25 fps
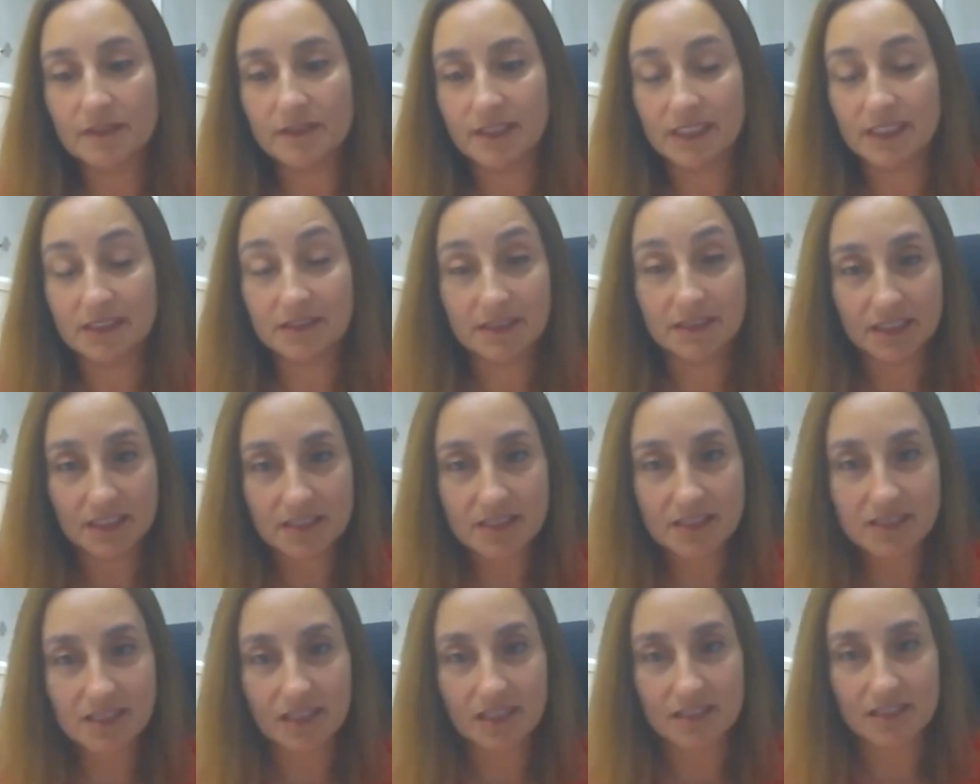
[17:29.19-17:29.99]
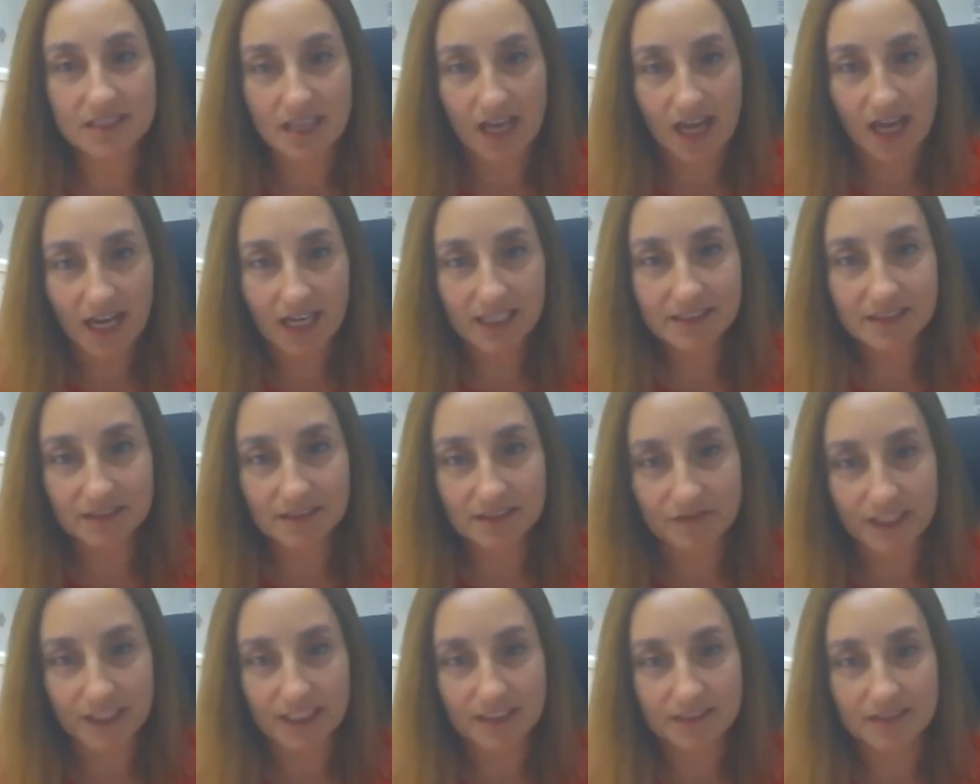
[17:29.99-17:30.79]
the T cells
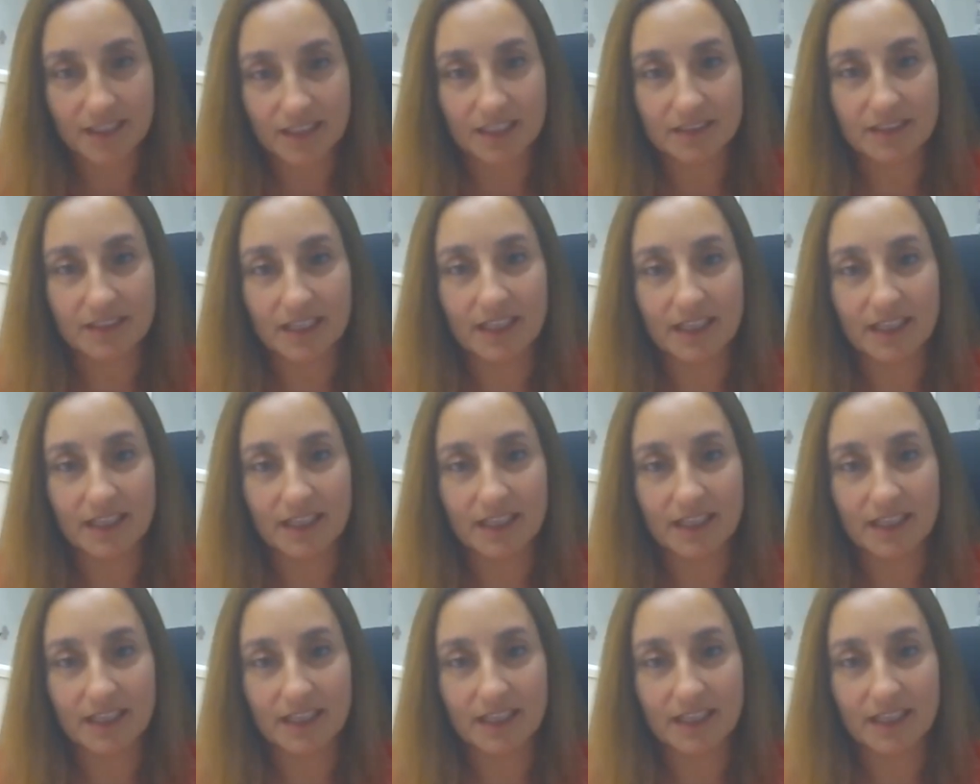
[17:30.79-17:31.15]
activated,